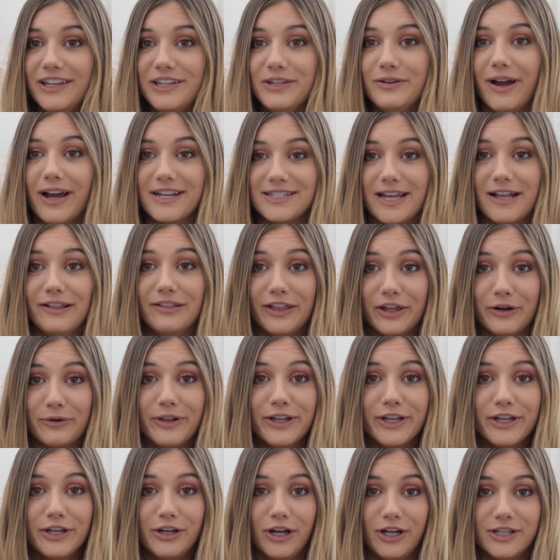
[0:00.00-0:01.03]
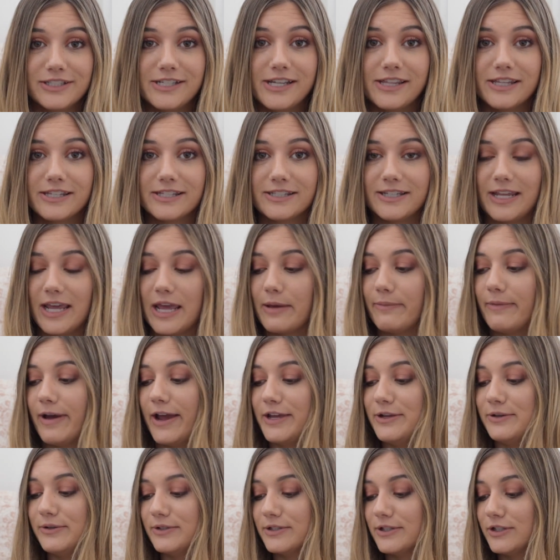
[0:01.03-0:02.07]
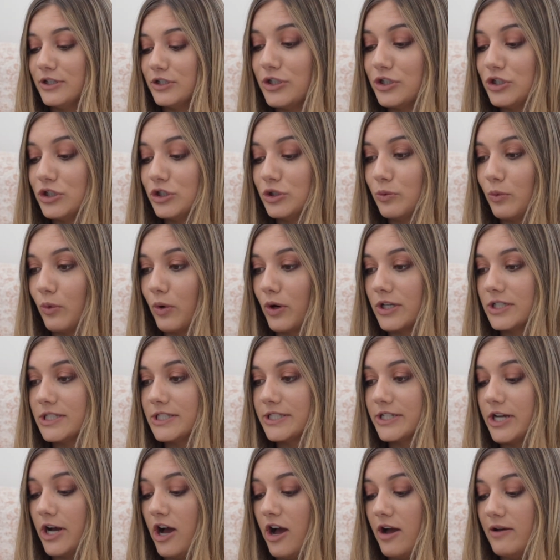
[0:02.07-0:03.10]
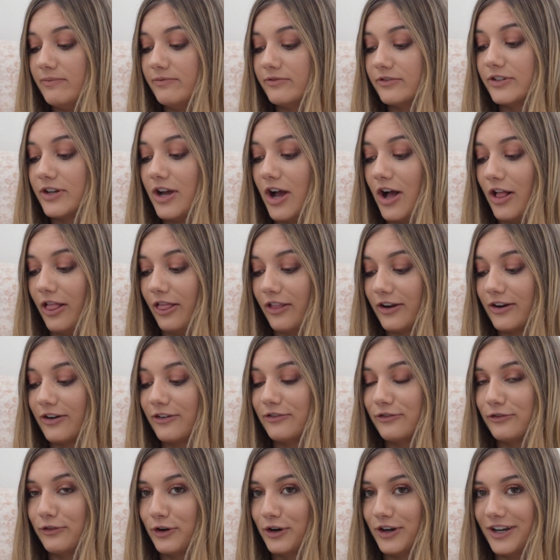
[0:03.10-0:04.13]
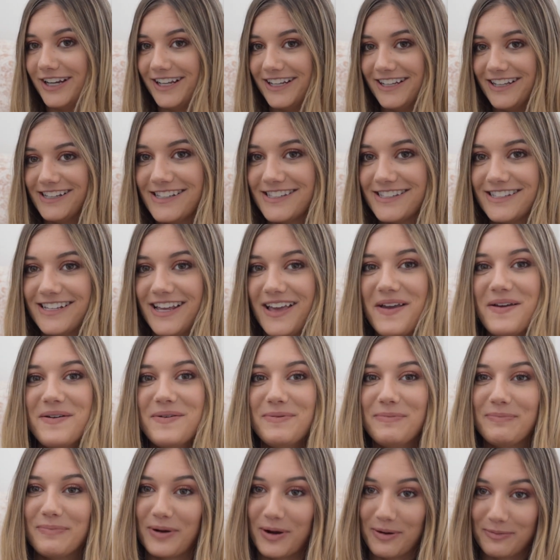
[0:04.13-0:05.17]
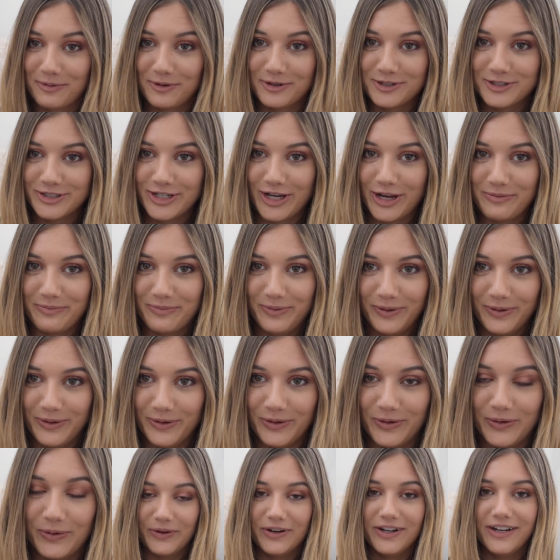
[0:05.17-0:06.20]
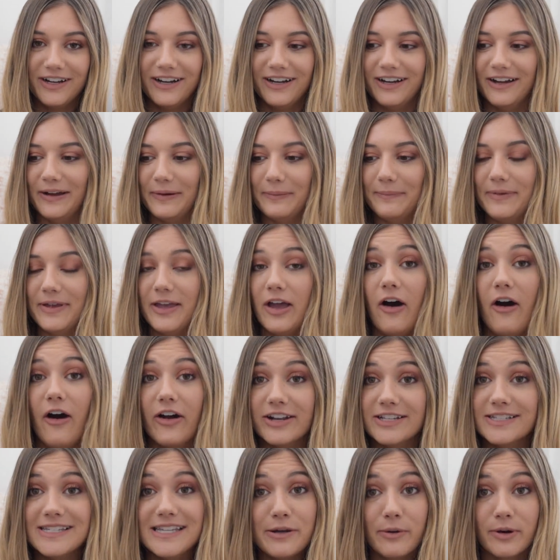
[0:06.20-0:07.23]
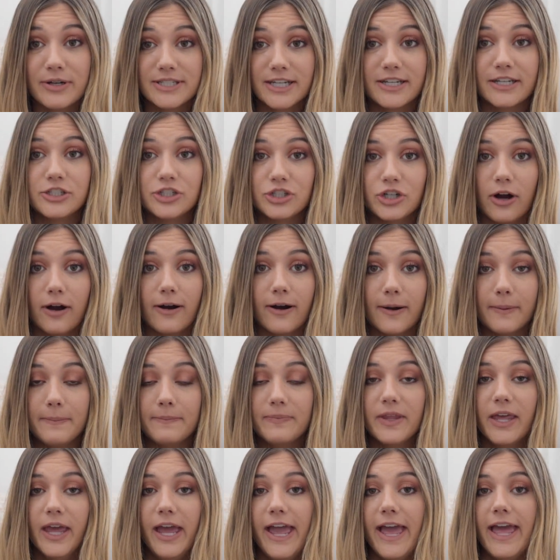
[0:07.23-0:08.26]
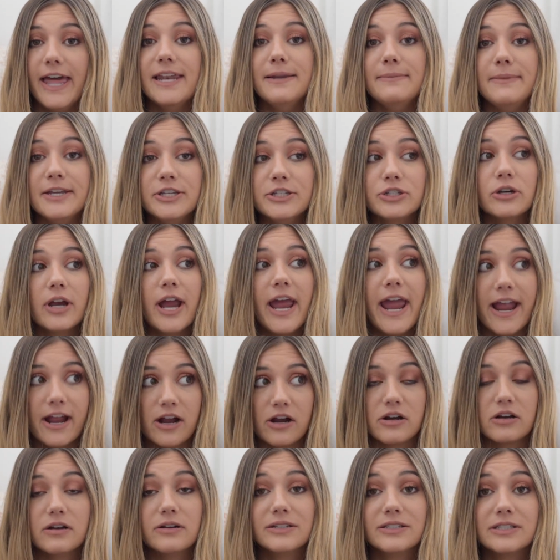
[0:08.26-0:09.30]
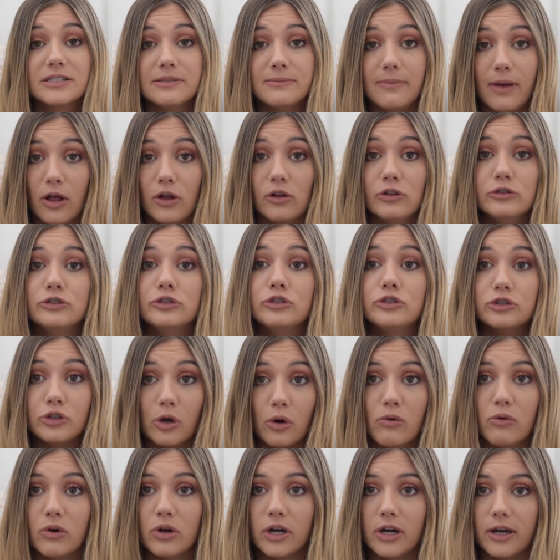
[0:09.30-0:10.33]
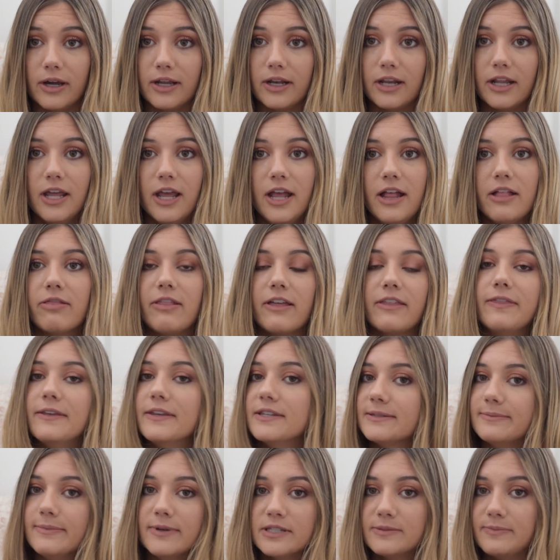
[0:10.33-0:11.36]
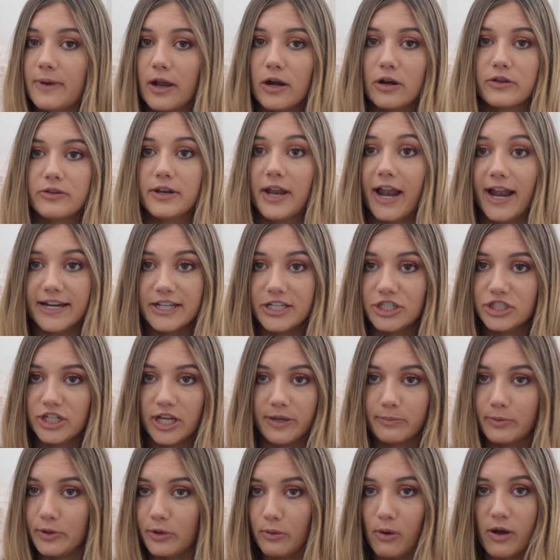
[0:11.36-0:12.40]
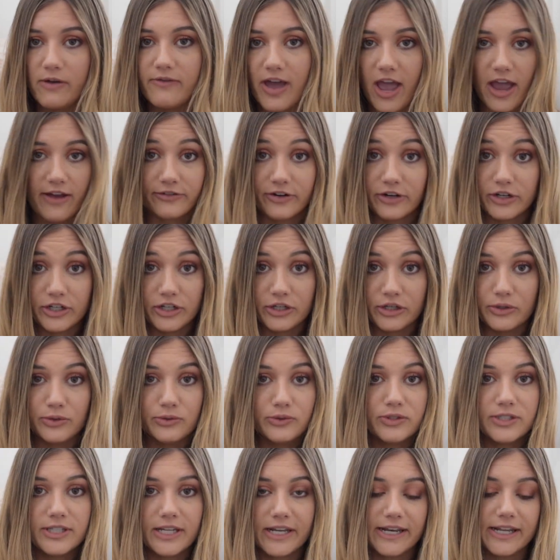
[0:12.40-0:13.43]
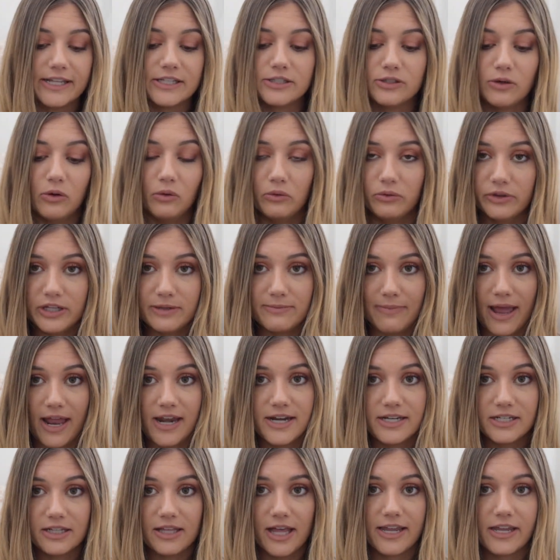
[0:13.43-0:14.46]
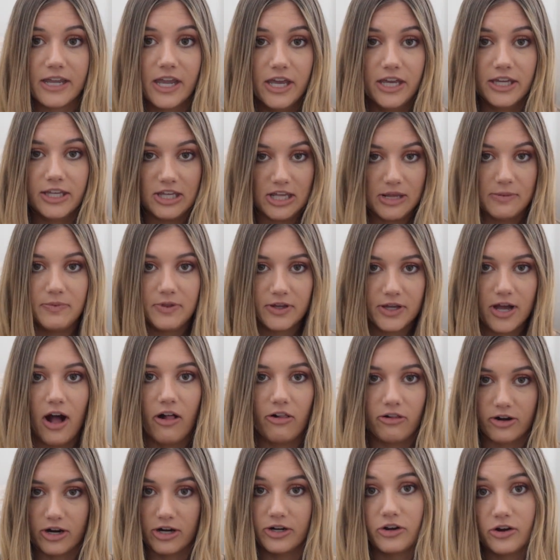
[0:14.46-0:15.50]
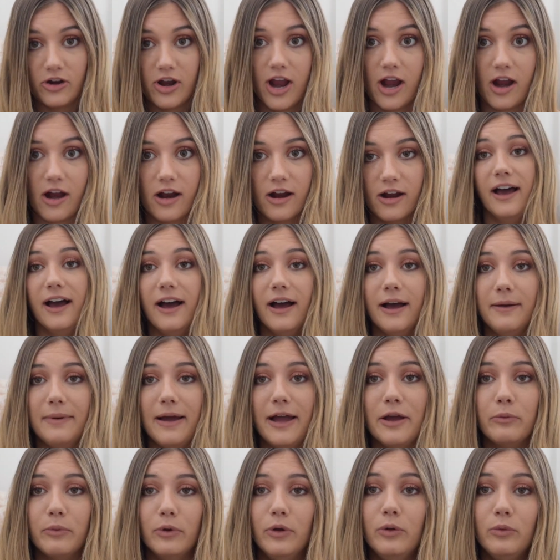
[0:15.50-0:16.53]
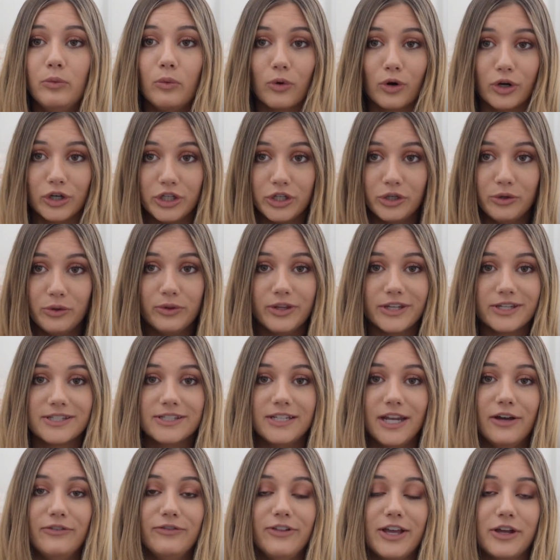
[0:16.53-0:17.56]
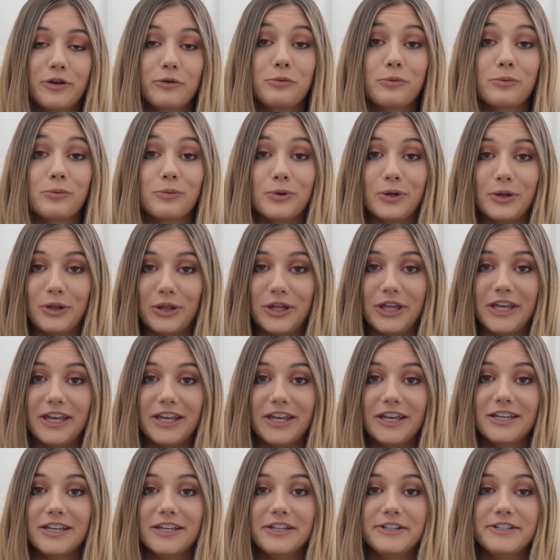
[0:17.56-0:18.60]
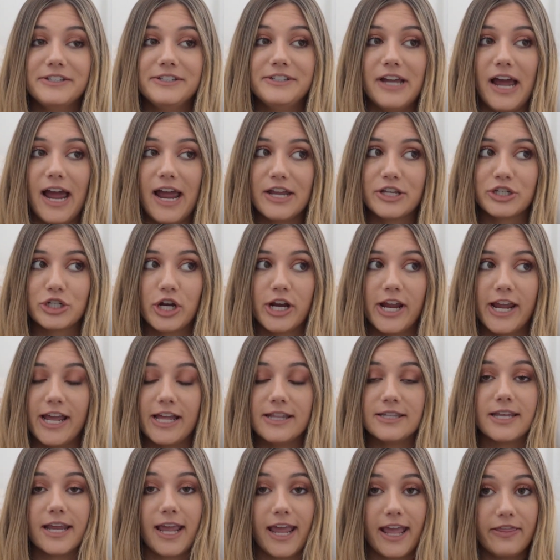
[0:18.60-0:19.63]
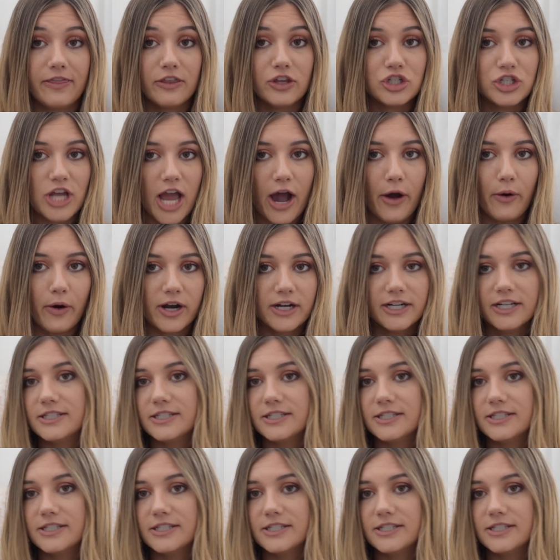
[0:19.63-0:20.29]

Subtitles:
You guys, I literally cannot say this name. I use the Schwarzkopf Color Freeze purple shampoo. It honestly works like a charm and it makes your hair smell so good. Like this smells better than any shampoo I've ever used, and it's only meant to like keep the color in your hair. I will warn you, this stuff like really dyes your hands like in the shower.